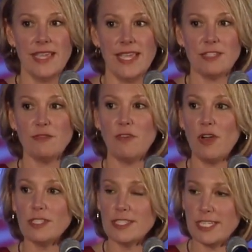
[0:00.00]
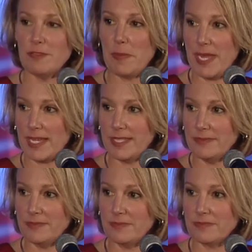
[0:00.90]
has fought Steve
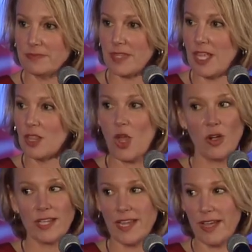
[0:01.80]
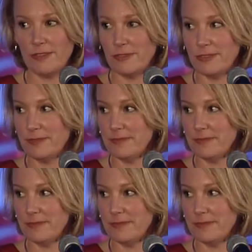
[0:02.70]
Bannon long enough,